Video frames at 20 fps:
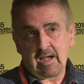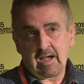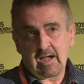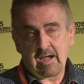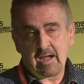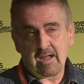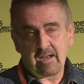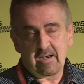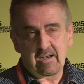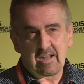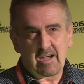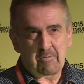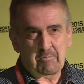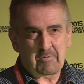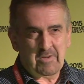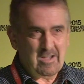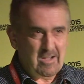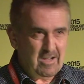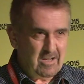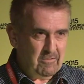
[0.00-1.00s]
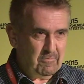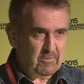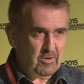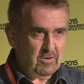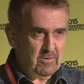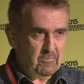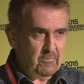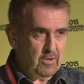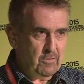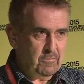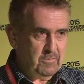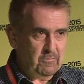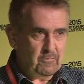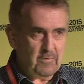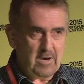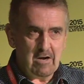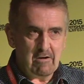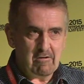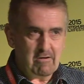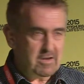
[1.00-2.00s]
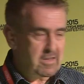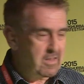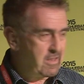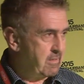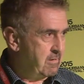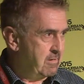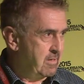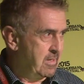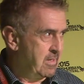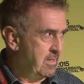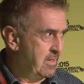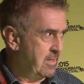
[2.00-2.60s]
and I've kind of got involved in various